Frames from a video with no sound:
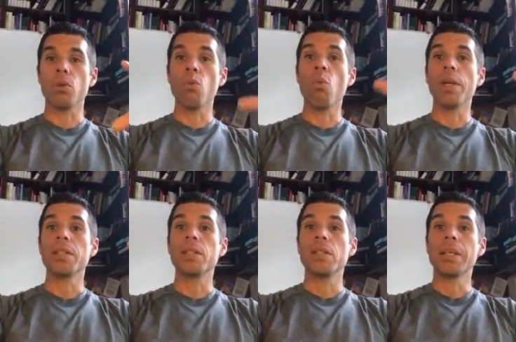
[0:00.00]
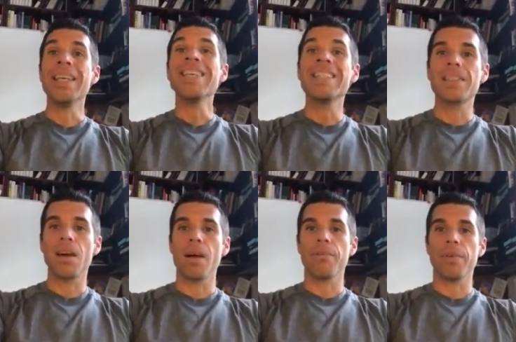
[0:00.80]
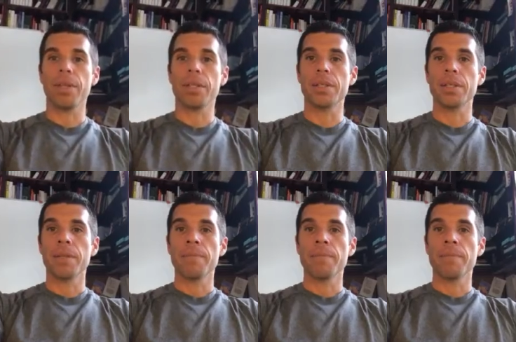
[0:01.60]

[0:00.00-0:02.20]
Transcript: or what is confidence?